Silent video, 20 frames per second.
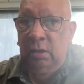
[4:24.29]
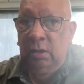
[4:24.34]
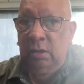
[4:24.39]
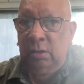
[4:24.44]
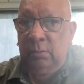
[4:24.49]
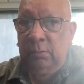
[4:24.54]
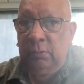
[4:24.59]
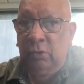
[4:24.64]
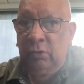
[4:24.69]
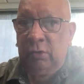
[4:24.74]

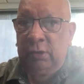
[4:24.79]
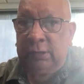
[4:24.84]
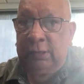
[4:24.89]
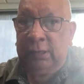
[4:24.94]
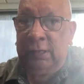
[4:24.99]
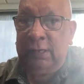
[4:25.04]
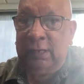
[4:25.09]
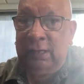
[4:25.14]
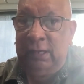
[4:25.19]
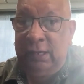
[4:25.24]

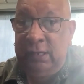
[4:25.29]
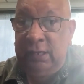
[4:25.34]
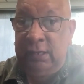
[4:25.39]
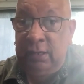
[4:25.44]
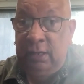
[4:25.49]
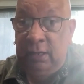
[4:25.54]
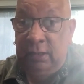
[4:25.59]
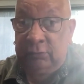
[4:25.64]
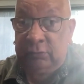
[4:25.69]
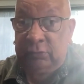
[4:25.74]
Hurricane
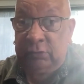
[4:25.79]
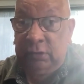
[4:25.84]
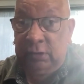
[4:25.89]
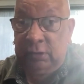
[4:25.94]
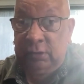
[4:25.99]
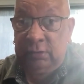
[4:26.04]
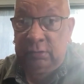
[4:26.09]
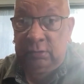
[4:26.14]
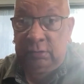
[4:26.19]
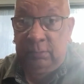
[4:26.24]
Lee has
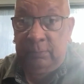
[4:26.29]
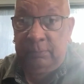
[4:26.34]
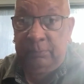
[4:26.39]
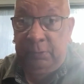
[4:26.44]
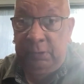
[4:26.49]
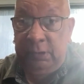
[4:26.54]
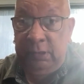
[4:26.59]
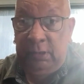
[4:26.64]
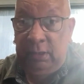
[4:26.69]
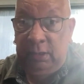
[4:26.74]
not
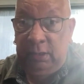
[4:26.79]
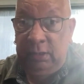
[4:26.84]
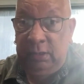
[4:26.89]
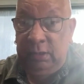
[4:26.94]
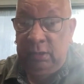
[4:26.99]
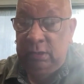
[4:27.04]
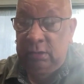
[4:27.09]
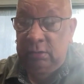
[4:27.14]
completely